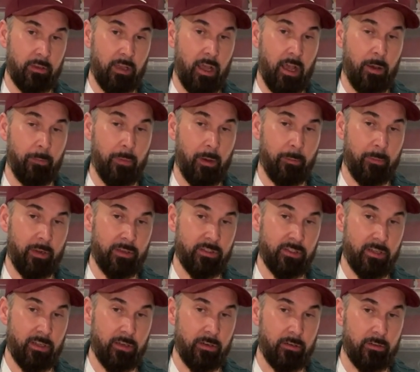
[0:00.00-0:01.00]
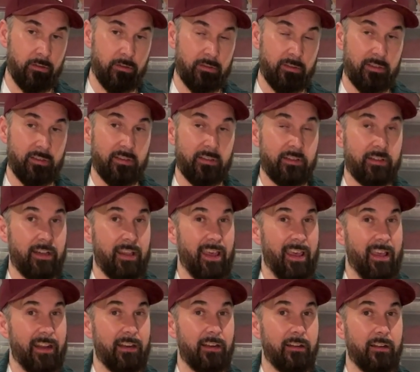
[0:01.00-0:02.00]
Alma Manier, they
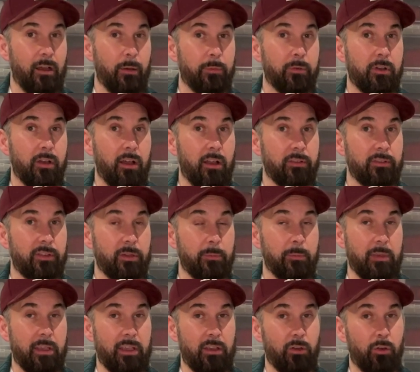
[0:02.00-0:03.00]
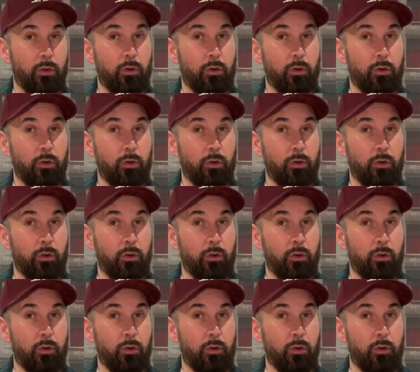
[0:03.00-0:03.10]
ended up costing me